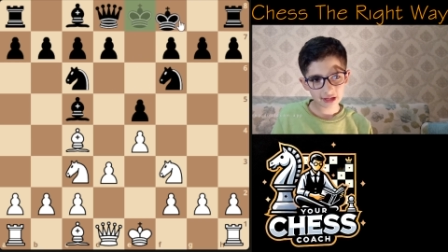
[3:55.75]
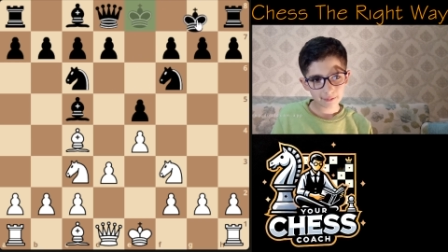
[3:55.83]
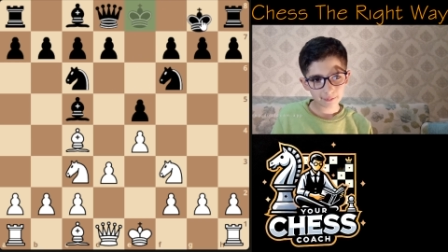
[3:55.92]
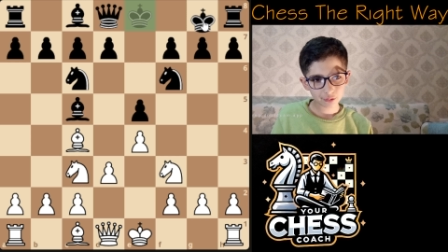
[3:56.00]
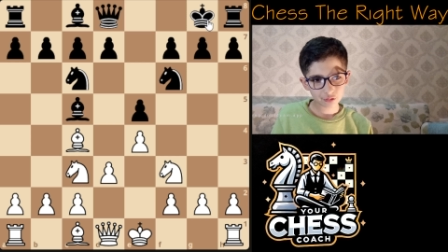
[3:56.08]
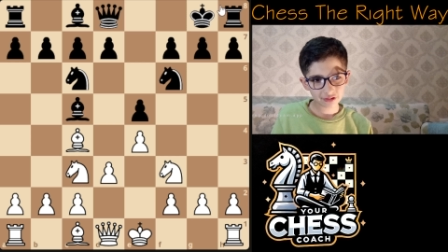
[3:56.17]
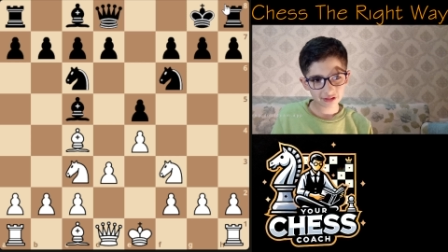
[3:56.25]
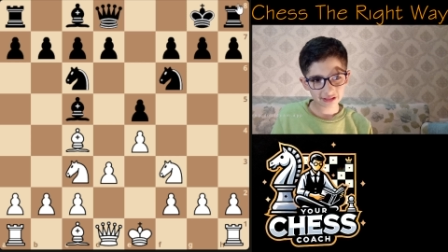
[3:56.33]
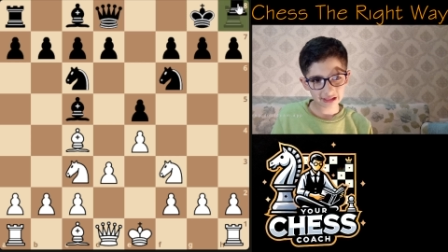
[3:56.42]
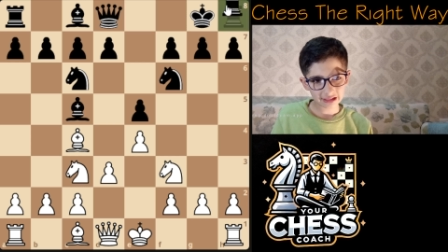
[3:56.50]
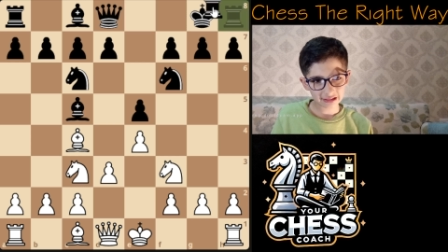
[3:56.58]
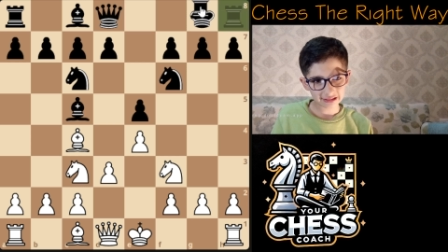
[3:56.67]
But when the
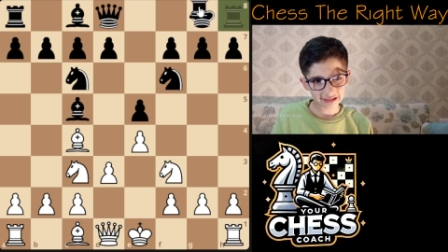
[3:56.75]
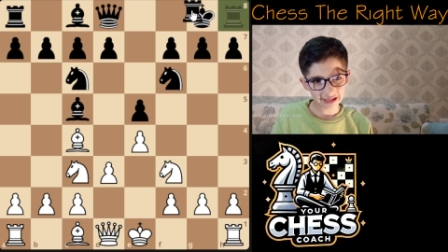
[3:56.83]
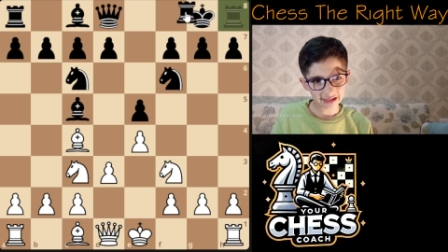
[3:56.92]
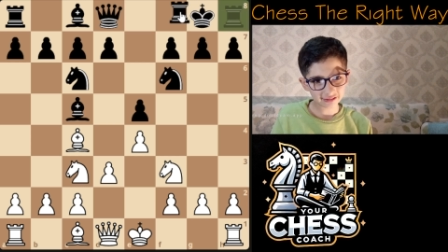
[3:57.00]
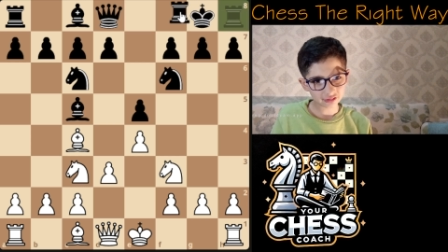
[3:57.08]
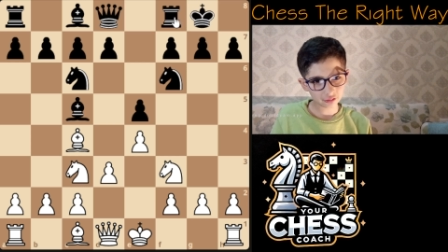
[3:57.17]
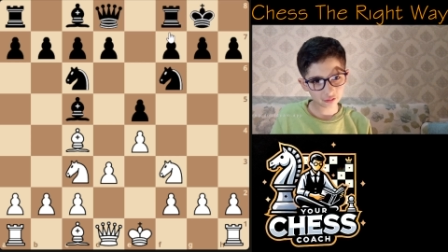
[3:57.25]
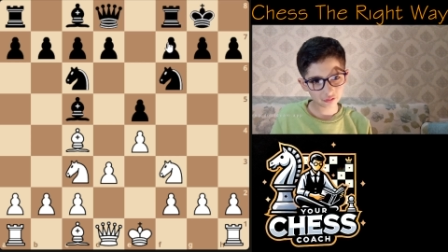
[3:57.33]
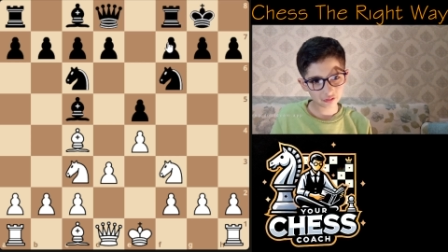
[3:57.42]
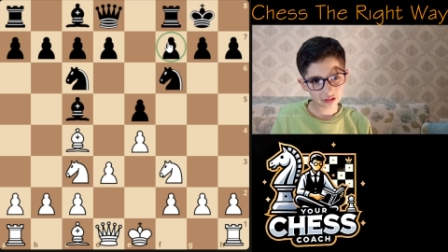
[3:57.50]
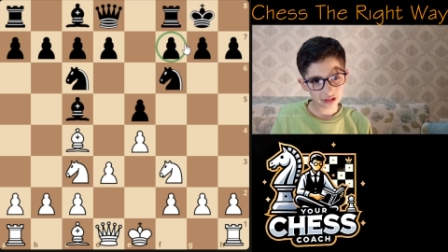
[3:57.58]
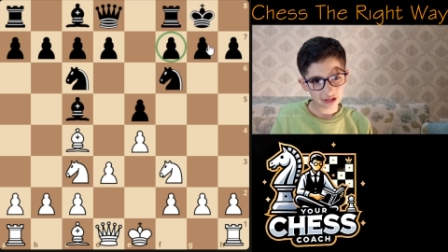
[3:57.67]
king
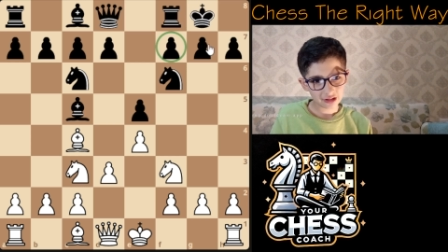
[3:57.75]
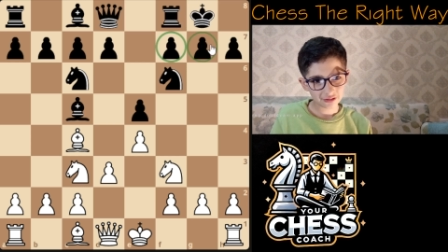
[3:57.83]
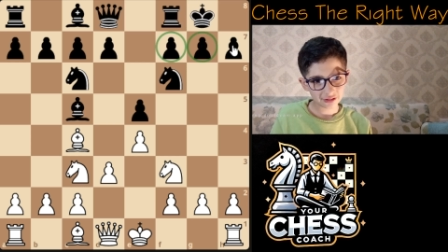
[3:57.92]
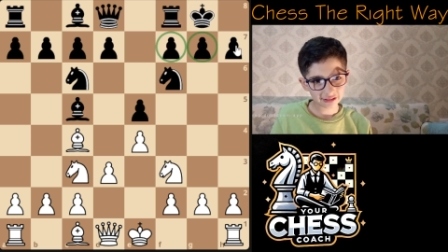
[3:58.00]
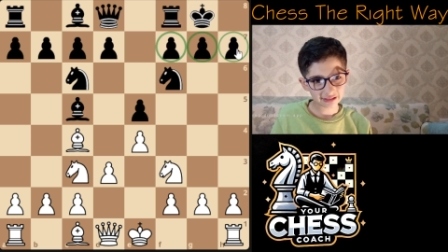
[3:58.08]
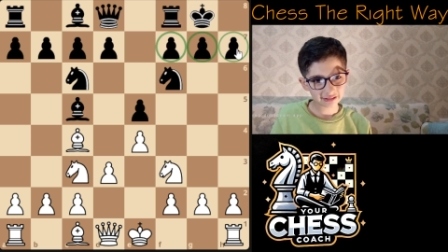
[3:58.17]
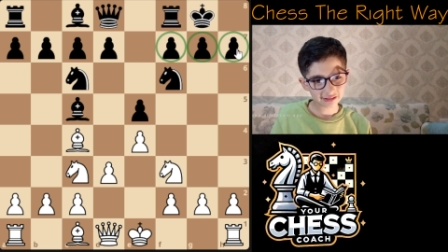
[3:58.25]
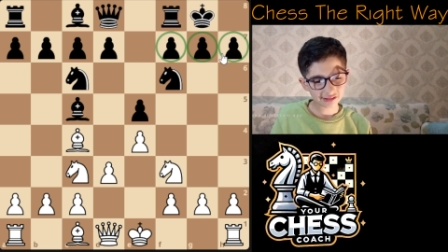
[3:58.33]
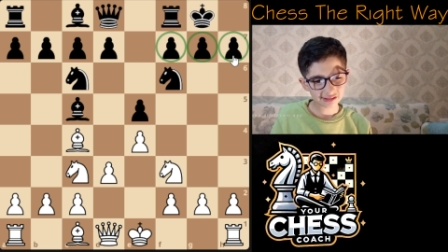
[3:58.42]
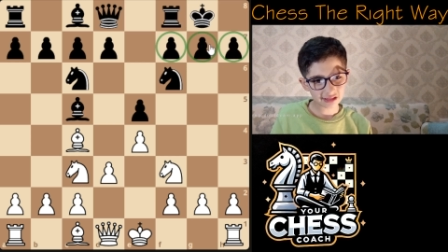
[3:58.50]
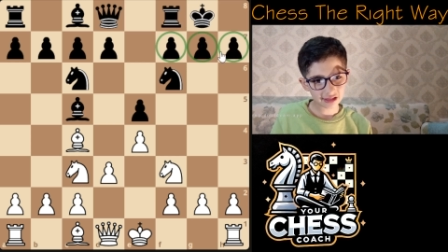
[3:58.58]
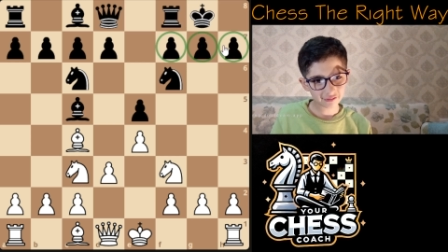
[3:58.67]
castles, the king is
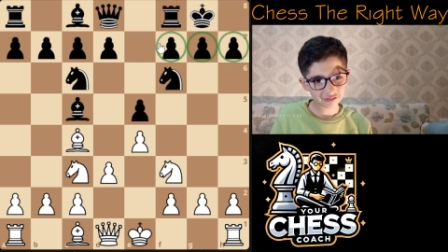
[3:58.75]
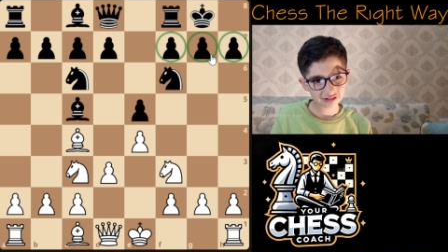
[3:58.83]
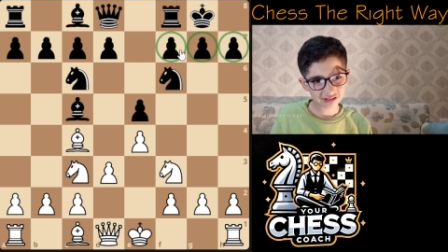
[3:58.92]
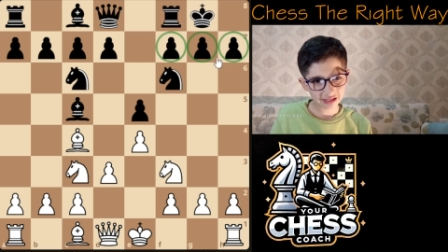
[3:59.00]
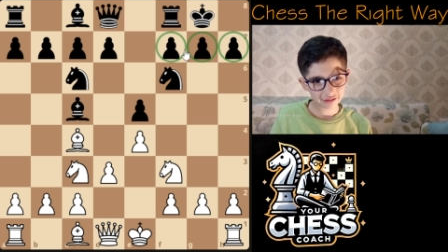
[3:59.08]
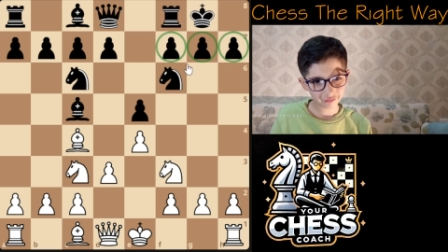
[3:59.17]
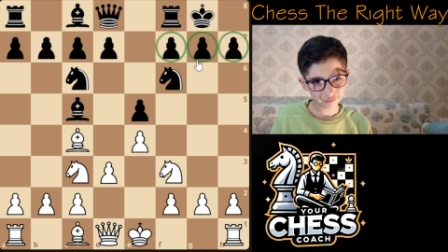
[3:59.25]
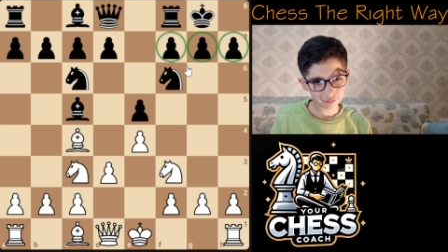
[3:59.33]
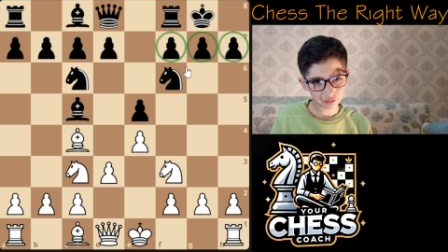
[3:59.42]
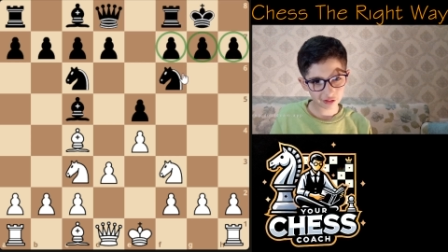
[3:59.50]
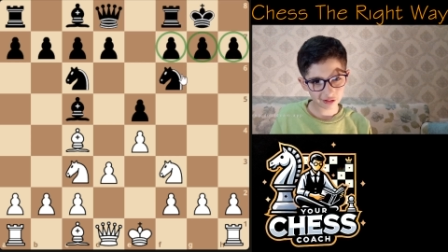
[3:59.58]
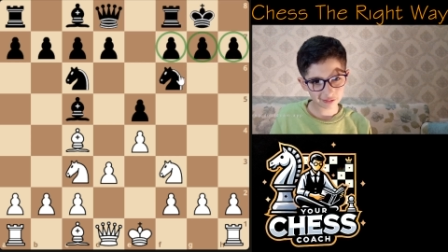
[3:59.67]
kind of safe
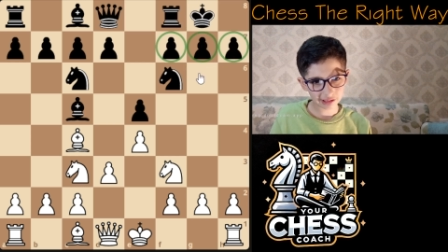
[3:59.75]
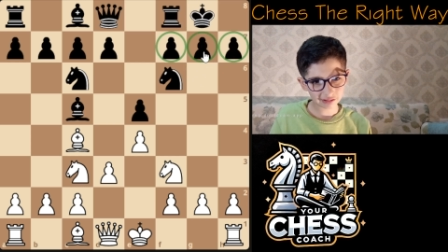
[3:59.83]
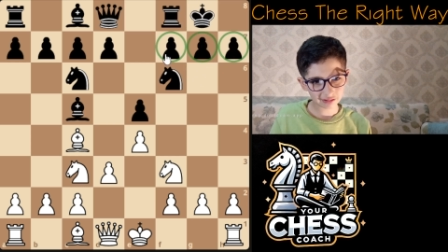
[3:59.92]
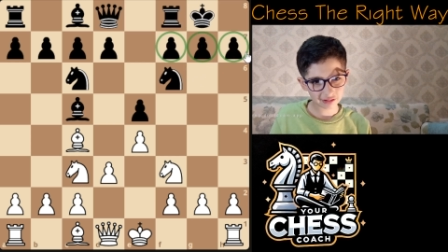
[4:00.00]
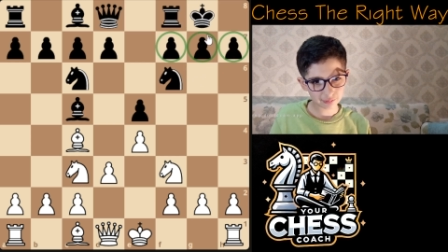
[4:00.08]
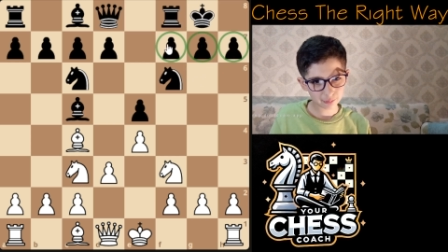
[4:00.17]
behind this